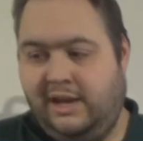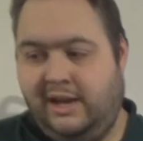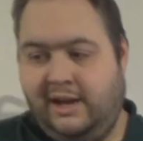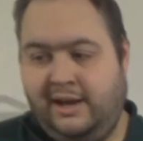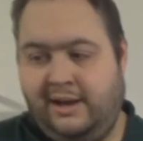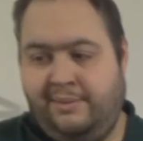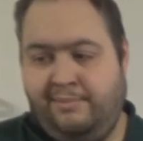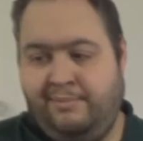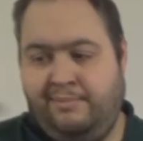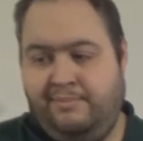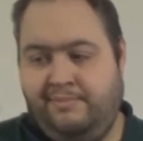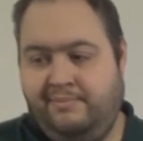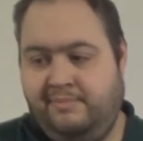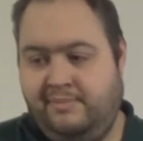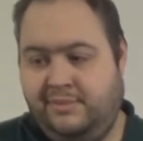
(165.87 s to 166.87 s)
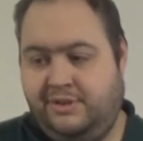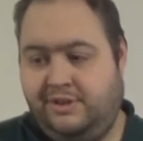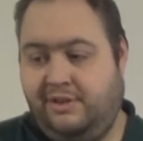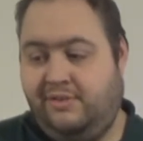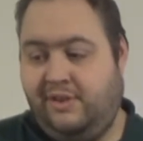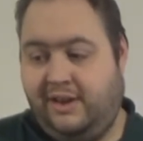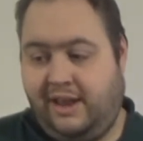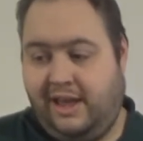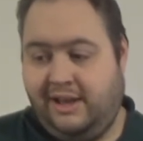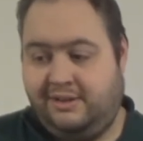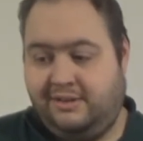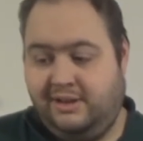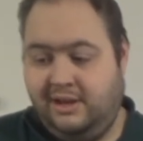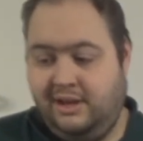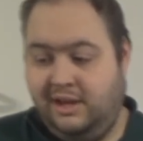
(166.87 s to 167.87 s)
um, stuff like
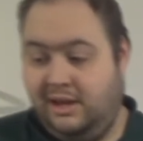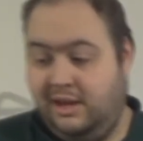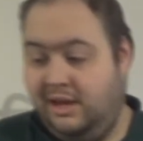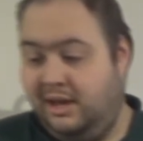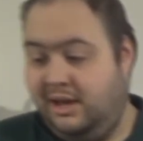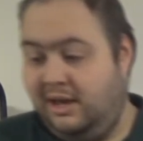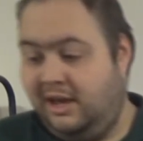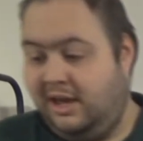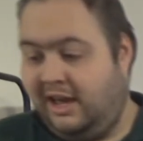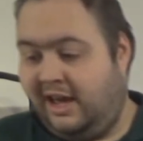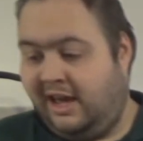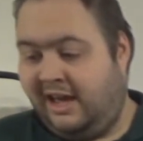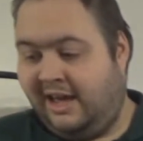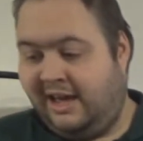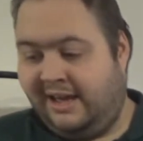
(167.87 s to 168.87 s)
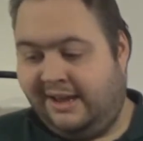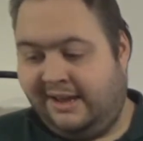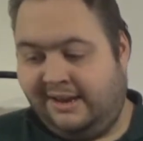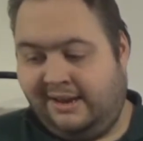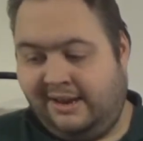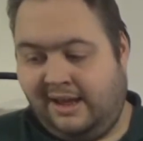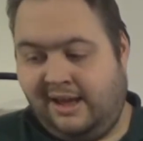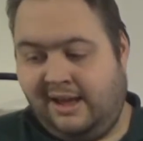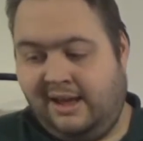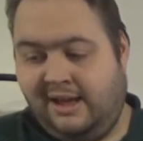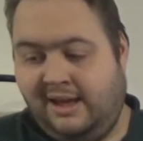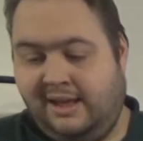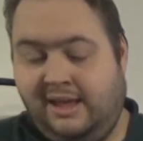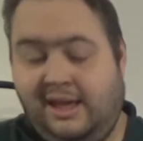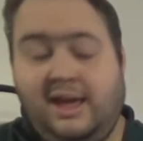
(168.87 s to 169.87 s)
that. And
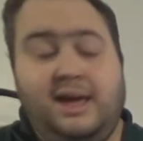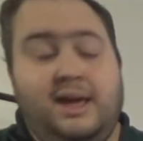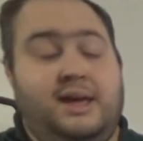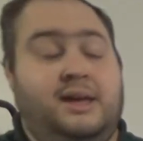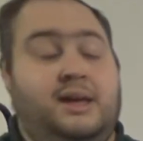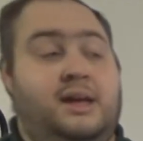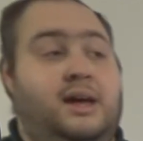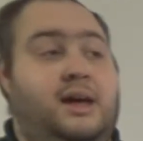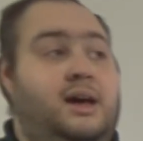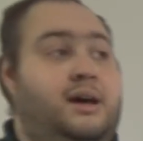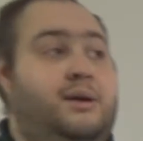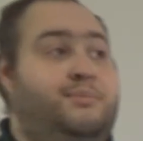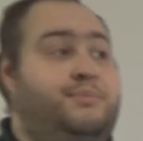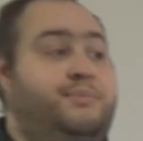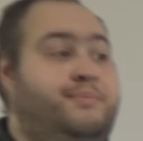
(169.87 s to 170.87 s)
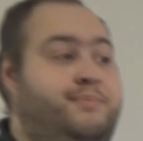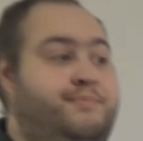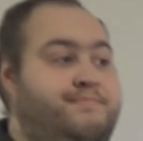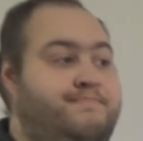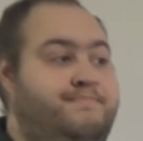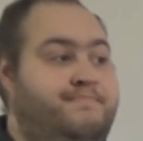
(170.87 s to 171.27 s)
uh, yeah, um,